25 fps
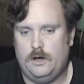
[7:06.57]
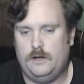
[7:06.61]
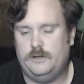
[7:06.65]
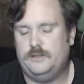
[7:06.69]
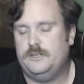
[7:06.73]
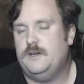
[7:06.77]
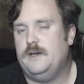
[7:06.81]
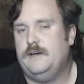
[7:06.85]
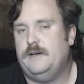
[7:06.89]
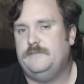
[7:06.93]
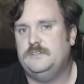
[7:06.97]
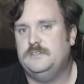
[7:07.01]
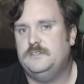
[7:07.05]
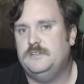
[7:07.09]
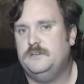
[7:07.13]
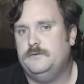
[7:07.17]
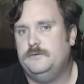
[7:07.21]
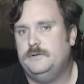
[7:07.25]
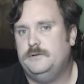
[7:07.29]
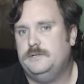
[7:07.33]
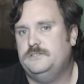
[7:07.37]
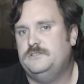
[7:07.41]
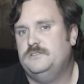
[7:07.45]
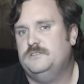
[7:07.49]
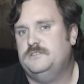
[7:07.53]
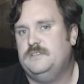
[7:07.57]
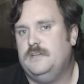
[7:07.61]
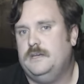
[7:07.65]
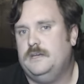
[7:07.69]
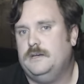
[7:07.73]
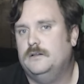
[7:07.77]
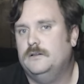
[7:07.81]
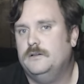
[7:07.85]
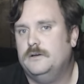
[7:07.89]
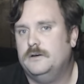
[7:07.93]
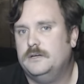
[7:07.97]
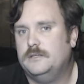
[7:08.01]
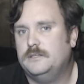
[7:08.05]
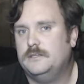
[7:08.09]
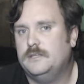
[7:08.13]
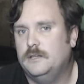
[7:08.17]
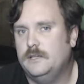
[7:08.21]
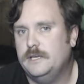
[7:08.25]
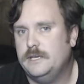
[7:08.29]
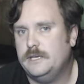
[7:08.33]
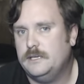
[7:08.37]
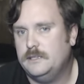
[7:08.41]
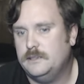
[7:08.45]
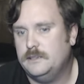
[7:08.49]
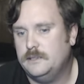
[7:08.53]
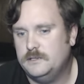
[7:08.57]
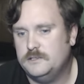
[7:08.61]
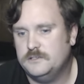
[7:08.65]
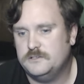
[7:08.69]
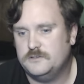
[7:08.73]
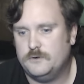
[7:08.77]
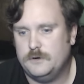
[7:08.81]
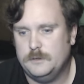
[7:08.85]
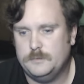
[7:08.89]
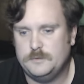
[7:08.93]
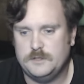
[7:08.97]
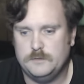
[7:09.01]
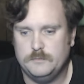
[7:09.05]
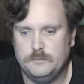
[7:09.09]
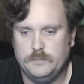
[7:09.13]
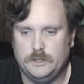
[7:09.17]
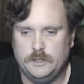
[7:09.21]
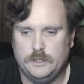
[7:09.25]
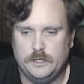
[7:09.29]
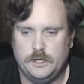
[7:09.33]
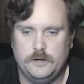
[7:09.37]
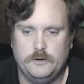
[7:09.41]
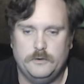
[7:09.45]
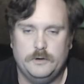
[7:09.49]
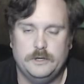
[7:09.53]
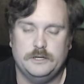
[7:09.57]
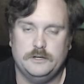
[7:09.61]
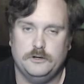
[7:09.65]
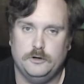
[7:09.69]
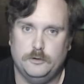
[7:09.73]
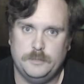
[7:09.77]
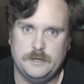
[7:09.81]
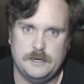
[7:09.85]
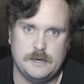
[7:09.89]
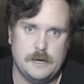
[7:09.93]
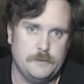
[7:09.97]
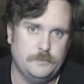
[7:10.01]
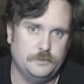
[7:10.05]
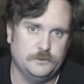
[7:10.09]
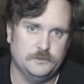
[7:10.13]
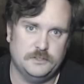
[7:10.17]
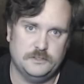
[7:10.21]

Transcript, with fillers: All you have to do is just take a look at the link in the description below and you'll be able